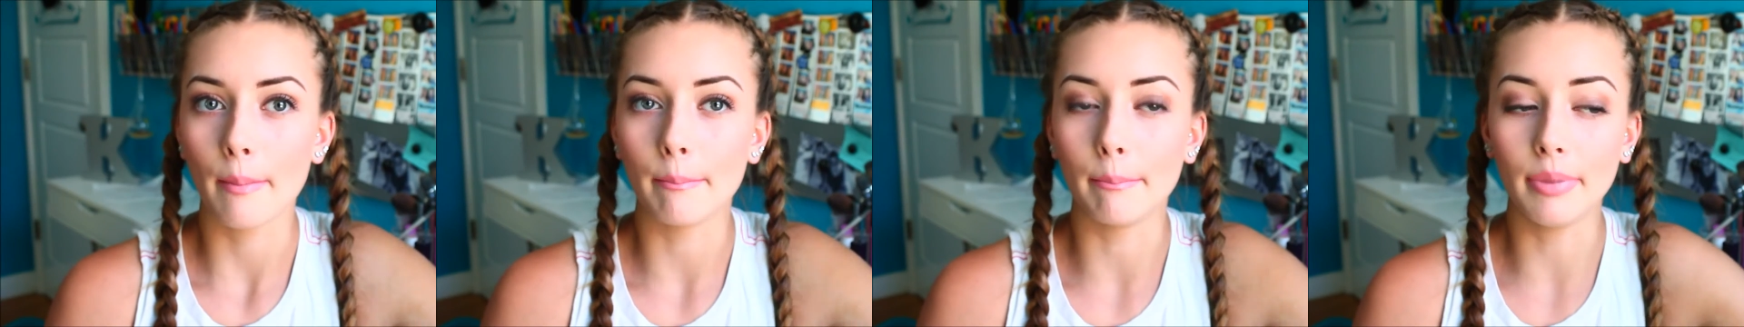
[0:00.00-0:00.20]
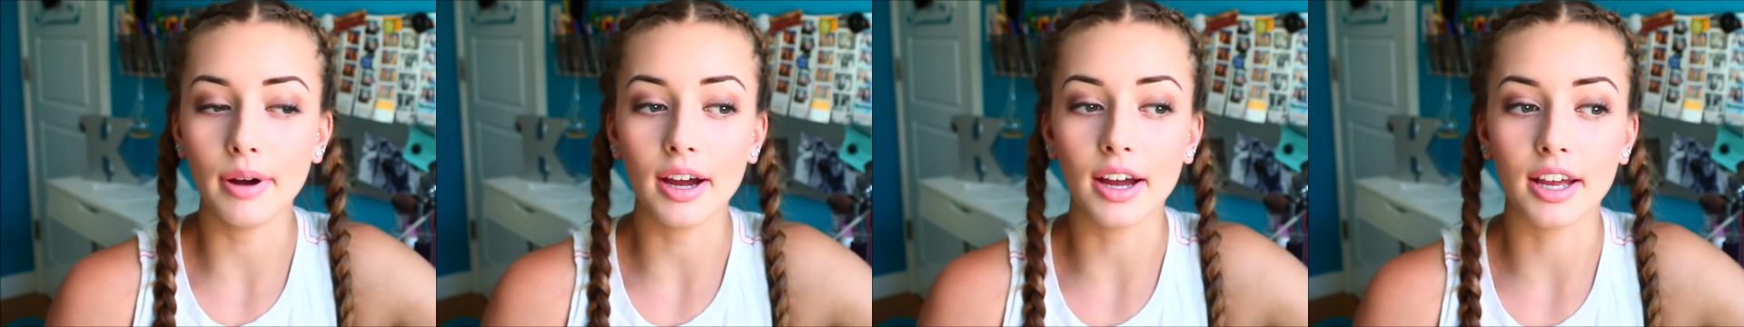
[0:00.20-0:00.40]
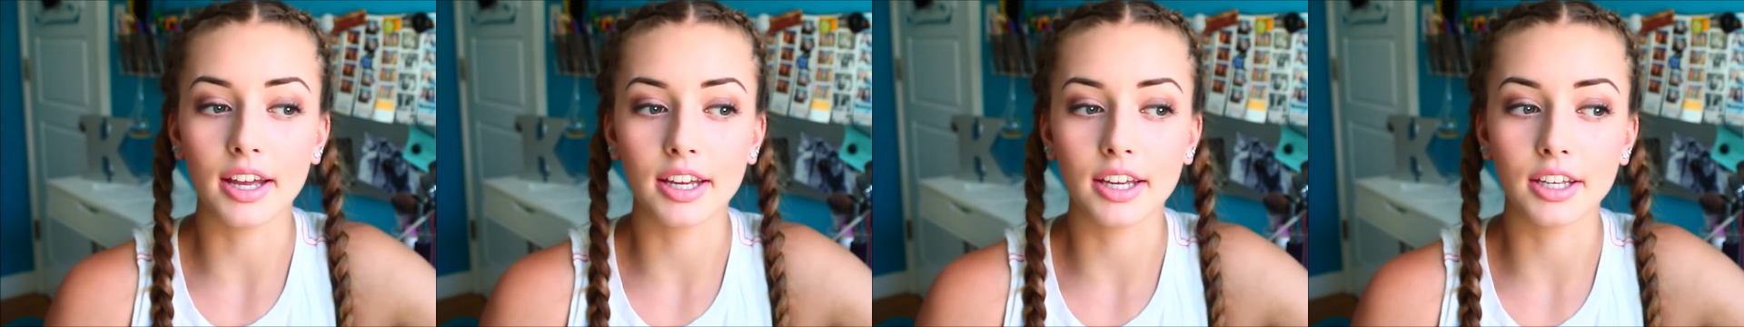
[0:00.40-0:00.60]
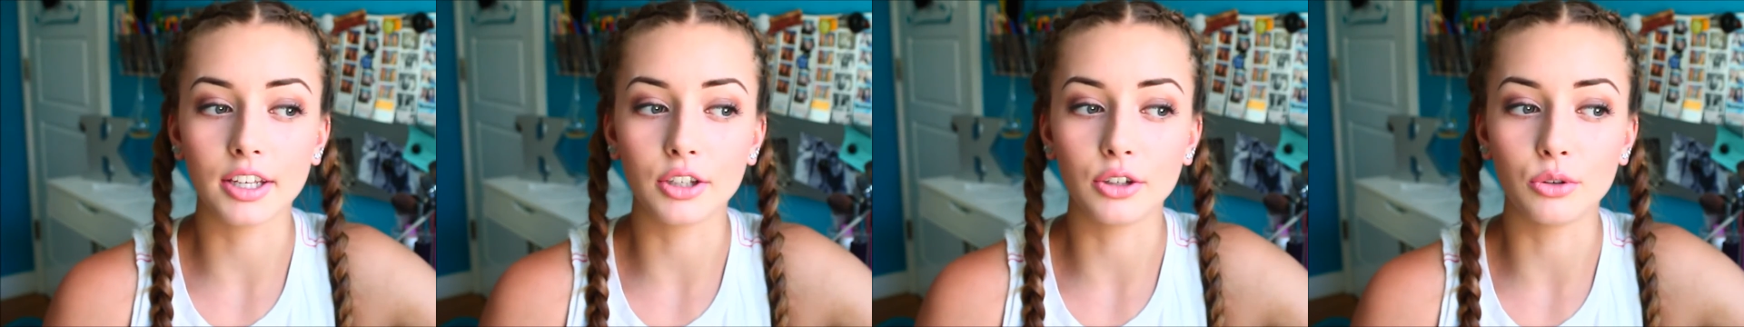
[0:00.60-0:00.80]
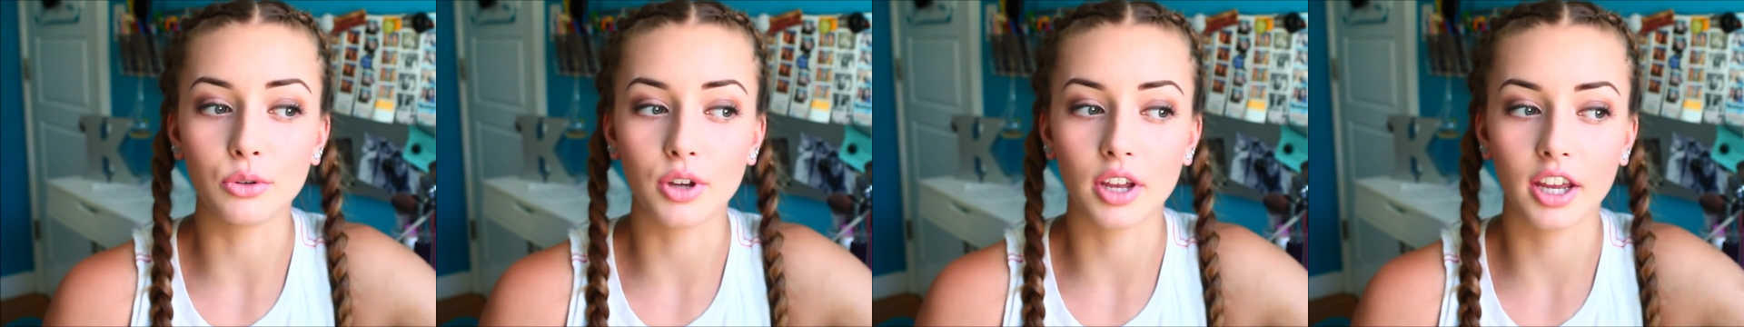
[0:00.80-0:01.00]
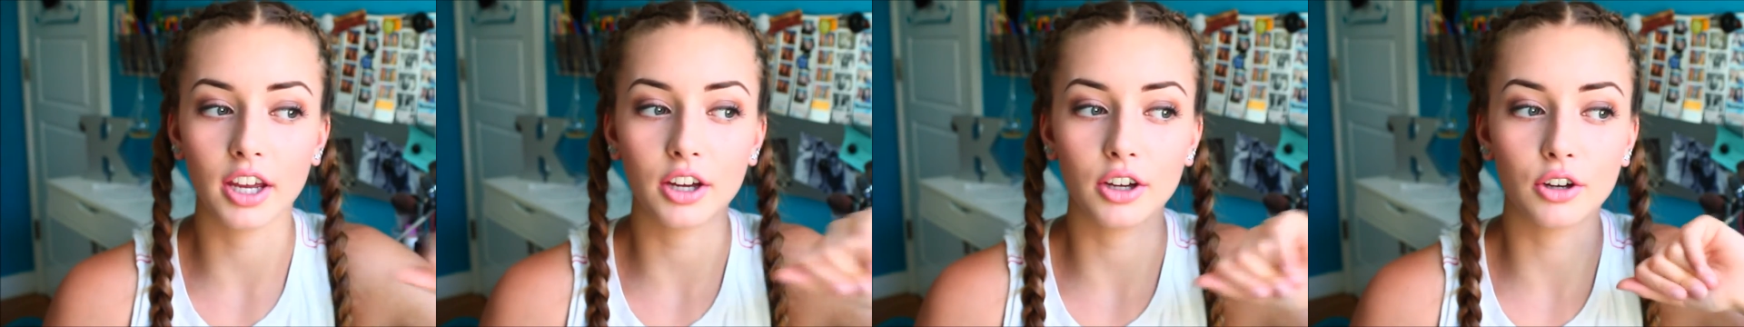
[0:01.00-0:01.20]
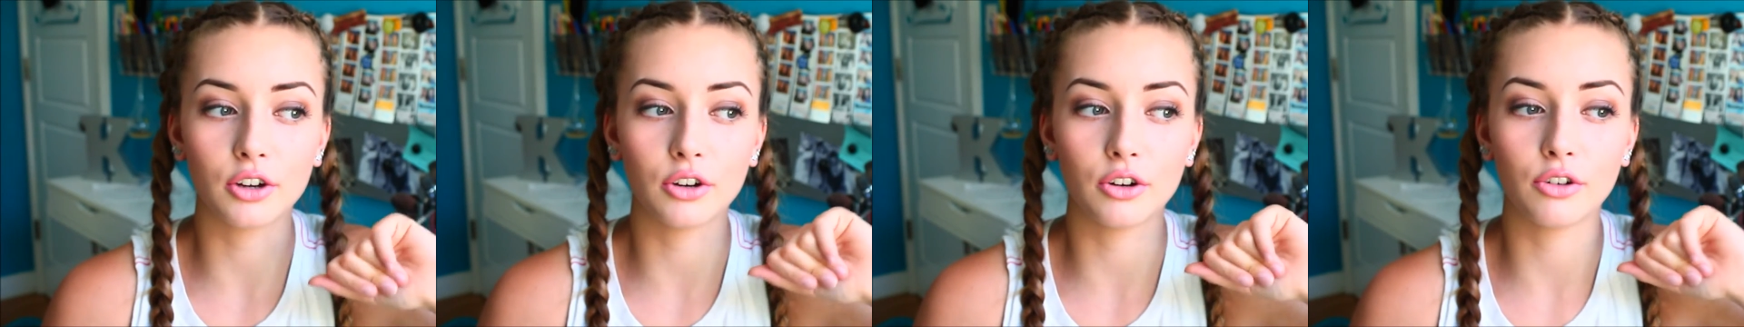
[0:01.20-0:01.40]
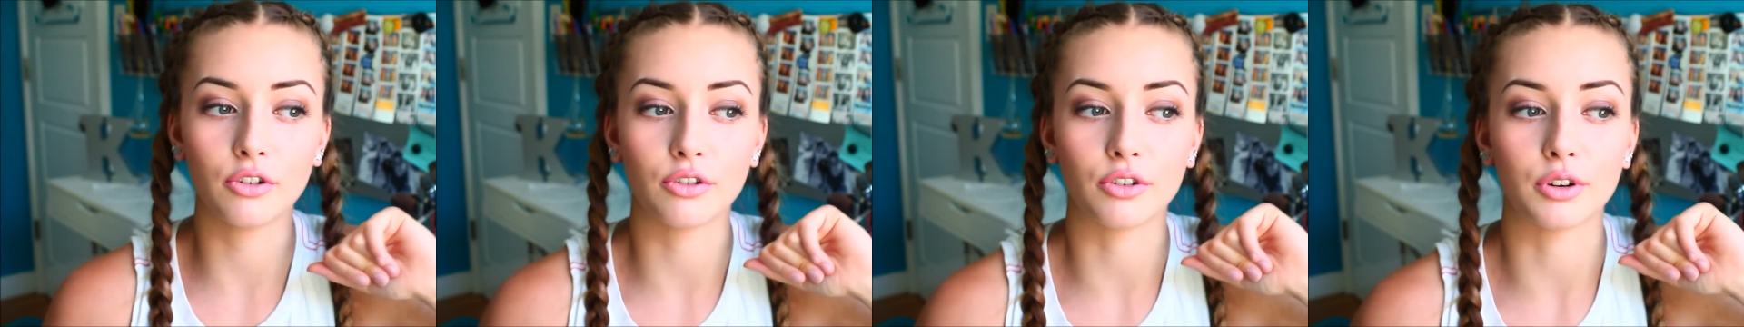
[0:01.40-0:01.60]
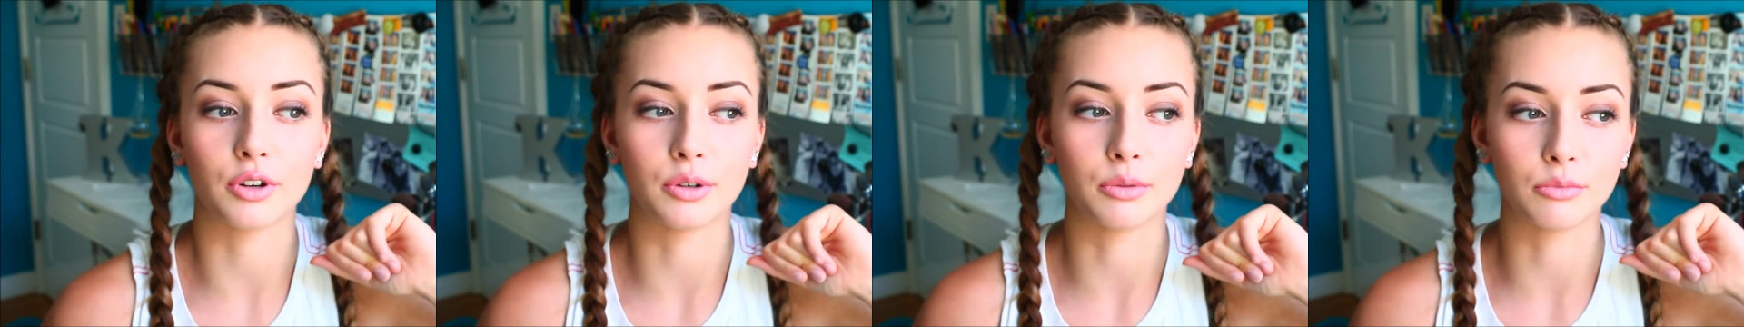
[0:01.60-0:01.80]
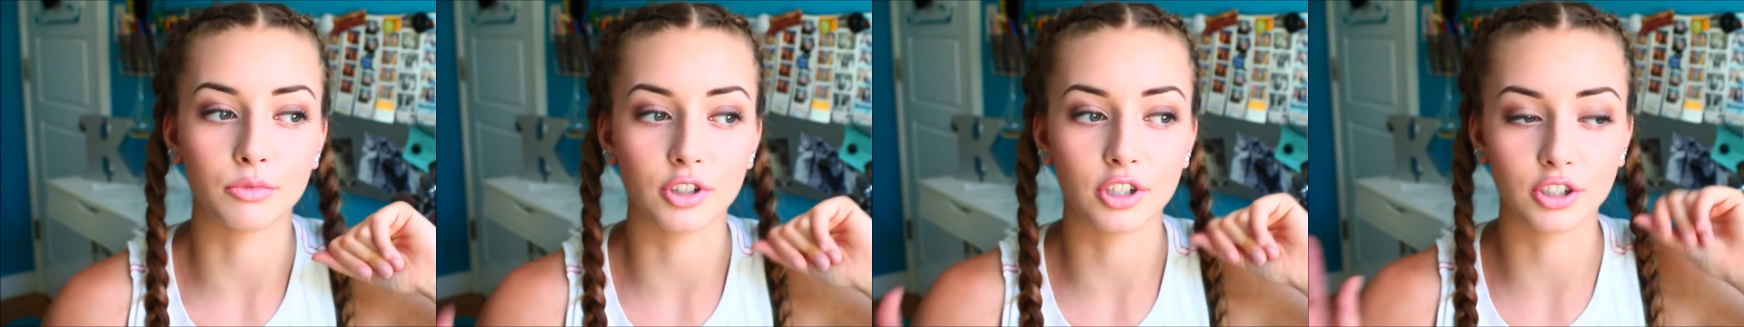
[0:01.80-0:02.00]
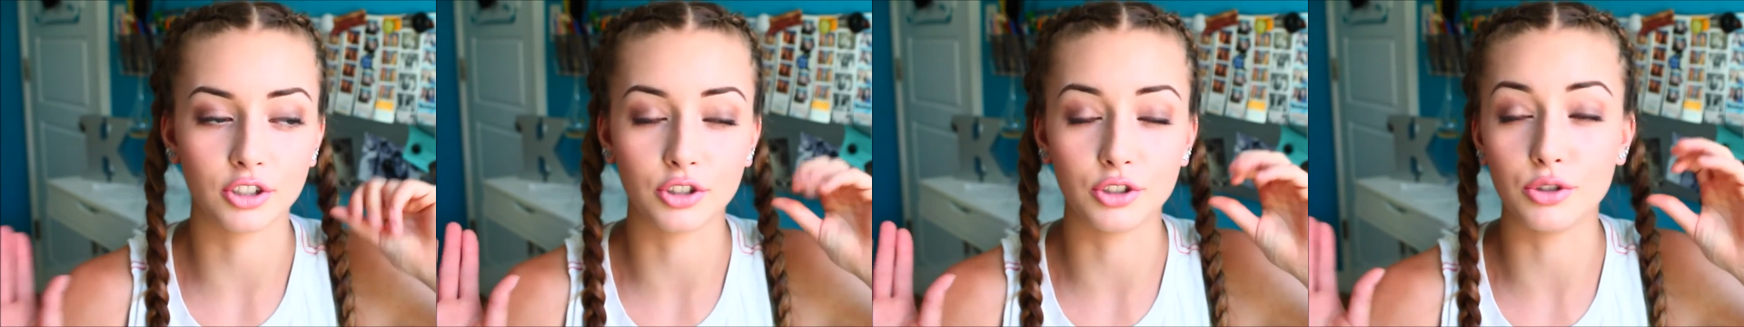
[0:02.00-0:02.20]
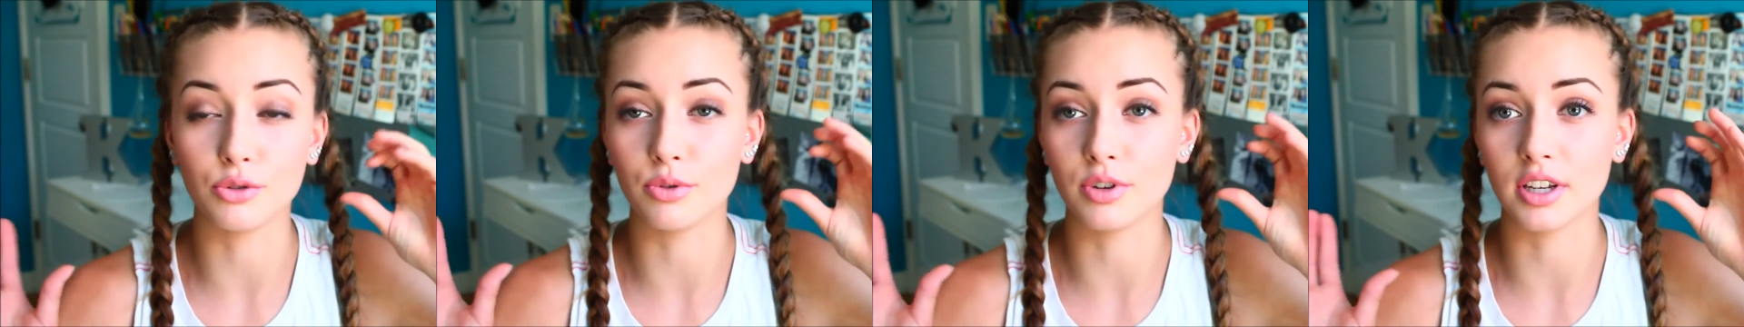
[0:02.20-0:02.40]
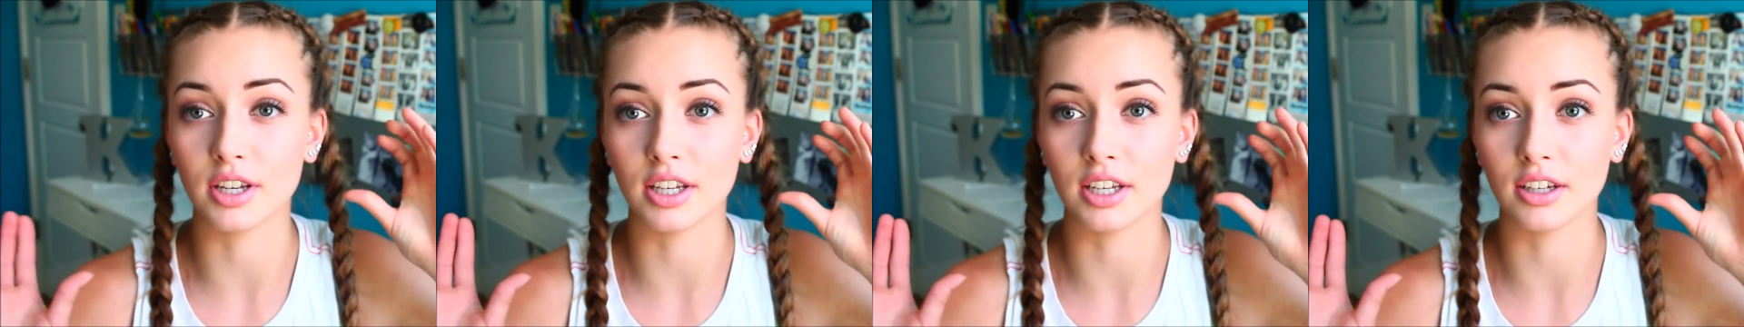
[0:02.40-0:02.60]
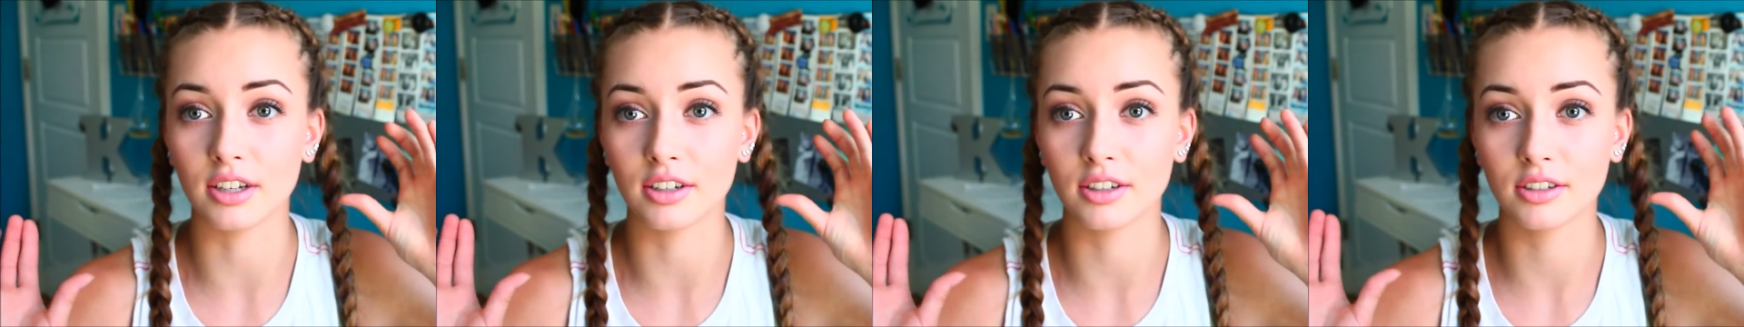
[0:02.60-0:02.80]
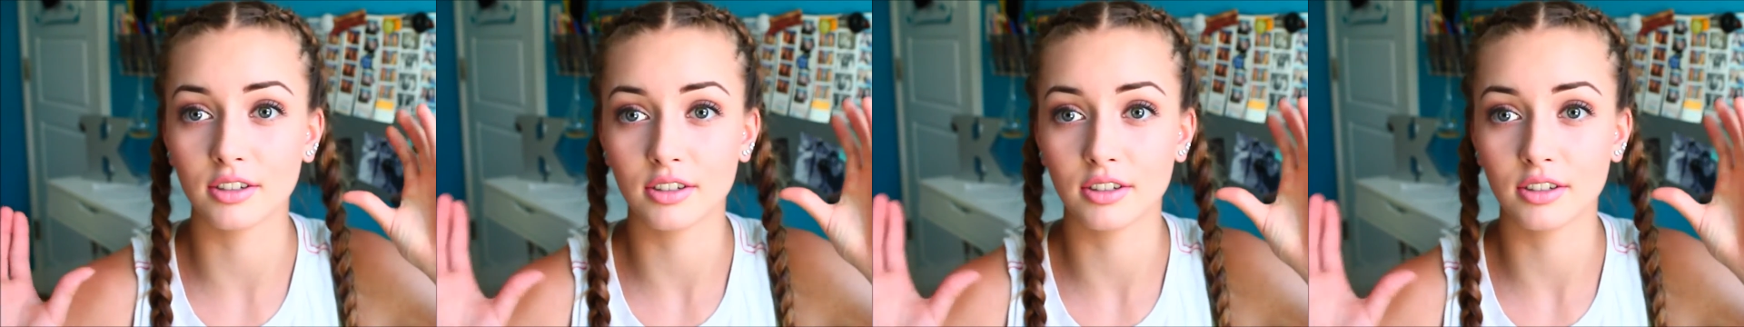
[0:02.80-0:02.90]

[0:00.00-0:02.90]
But you can't go from just doing